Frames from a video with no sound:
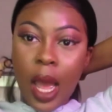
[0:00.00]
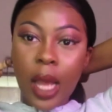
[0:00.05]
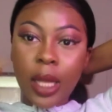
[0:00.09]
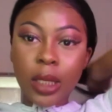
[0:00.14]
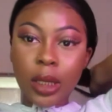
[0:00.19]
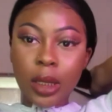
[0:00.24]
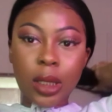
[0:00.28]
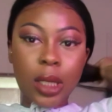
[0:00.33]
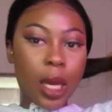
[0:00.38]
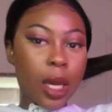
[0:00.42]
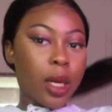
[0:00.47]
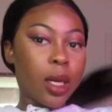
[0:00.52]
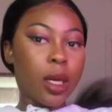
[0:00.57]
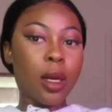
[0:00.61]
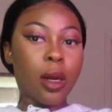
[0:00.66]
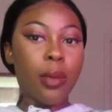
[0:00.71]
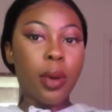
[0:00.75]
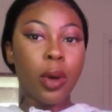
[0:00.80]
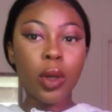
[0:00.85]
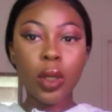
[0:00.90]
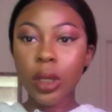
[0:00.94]
I just tied it in
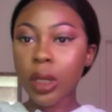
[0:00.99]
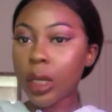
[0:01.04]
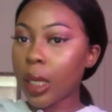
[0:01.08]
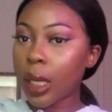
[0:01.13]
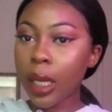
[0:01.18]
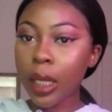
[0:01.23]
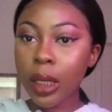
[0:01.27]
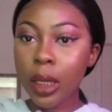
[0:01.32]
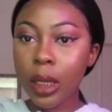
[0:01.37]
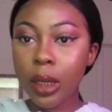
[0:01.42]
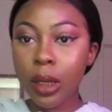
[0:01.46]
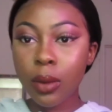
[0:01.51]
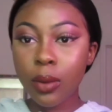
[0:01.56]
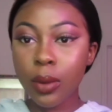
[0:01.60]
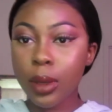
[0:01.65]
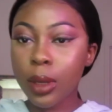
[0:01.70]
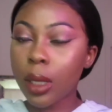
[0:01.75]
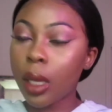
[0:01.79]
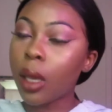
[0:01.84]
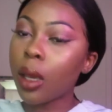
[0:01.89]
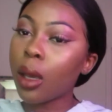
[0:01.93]
a ponytail like this and
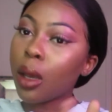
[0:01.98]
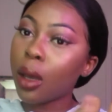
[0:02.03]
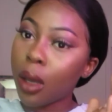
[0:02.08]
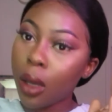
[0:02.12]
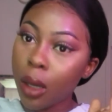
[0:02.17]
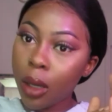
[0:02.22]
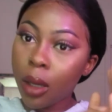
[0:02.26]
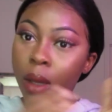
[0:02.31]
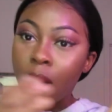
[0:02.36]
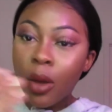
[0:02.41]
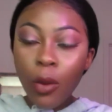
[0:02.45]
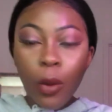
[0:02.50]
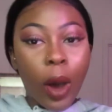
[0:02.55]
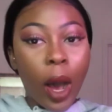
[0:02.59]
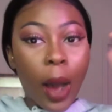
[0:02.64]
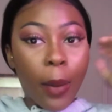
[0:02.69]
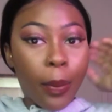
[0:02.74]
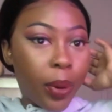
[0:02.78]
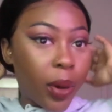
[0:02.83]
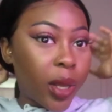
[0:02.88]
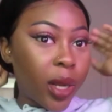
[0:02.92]
was like, well,
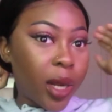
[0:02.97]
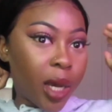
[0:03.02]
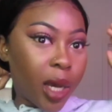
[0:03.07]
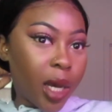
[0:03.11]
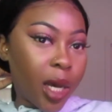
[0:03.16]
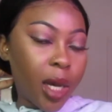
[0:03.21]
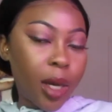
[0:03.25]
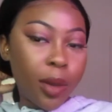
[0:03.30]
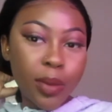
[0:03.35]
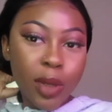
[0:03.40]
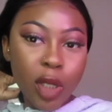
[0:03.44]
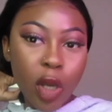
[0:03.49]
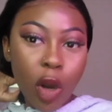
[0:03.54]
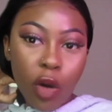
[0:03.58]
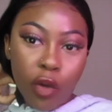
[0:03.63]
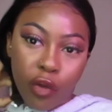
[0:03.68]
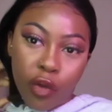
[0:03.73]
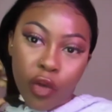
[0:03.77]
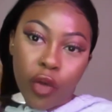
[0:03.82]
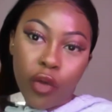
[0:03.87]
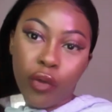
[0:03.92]
I put a
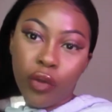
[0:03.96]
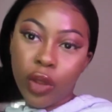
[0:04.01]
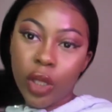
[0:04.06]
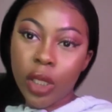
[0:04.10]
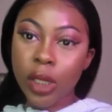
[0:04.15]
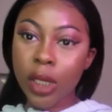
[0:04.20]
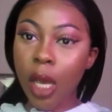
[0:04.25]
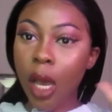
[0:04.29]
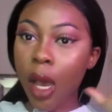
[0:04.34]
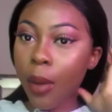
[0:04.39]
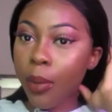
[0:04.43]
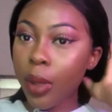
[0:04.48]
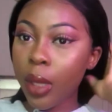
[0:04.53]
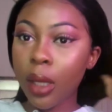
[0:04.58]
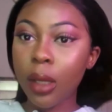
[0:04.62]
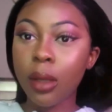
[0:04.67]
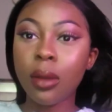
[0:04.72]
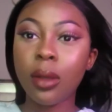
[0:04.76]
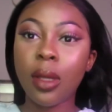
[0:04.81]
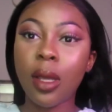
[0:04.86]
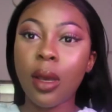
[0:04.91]
scarf over the top,
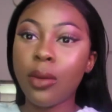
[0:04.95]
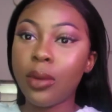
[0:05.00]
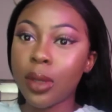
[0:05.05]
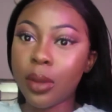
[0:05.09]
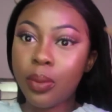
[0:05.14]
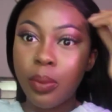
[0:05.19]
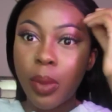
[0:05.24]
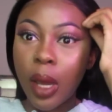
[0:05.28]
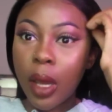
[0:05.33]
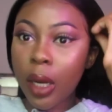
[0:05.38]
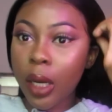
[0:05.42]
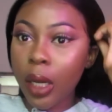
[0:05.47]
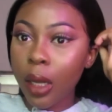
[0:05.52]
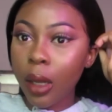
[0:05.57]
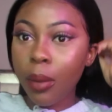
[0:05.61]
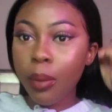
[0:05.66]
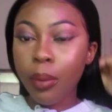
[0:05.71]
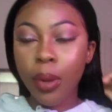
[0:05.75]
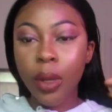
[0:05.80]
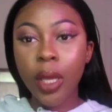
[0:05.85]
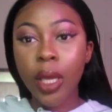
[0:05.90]
and that was about
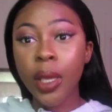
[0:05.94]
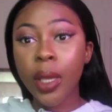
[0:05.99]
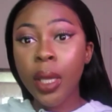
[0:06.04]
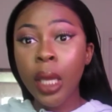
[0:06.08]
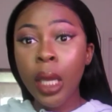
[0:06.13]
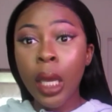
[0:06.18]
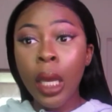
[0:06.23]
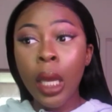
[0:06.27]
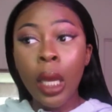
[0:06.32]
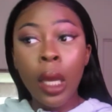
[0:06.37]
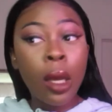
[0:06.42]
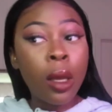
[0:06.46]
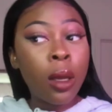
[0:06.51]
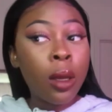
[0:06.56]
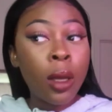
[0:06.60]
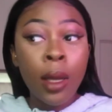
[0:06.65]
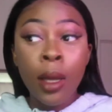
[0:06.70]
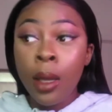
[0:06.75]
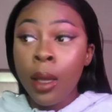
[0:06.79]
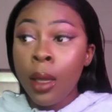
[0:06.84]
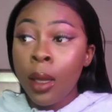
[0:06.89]
it. But
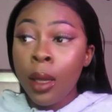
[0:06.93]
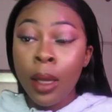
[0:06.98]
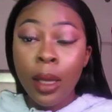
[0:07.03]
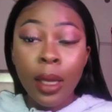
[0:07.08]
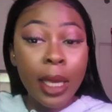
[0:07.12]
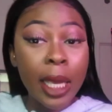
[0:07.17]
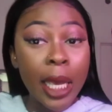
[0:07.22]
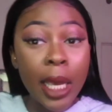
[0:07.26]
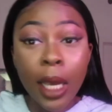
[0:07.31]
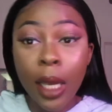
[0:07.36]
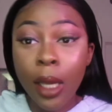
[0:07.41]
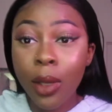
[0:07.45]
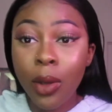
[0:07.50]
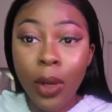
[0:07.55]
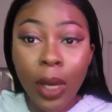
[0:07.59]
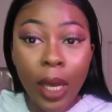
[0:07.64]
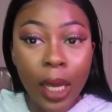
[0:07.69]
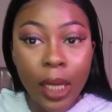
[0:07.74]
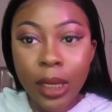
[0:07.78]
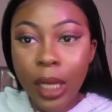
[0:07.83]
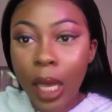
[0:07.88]
yeah, you
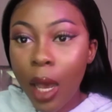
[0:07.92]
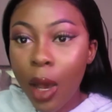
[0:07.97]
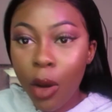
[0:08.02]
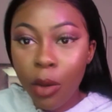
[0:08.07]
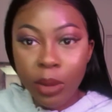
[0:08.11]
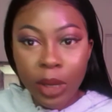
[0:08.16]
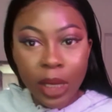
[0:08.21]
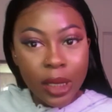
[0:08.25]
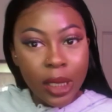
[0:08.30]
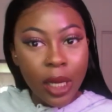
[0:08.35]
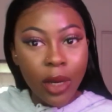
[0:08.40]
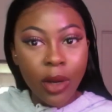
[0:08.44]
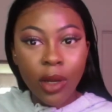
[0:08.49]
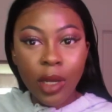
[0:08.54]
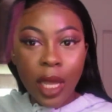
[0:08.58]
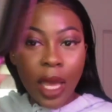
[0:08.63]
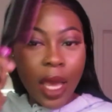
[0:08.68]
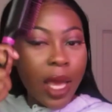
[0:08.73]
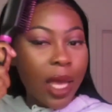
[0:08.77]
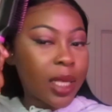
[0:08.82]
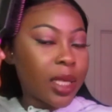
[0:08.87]
guys, I hope this hair
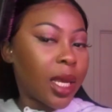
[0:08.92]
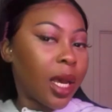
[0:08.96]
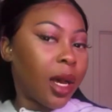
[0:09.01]
lasts.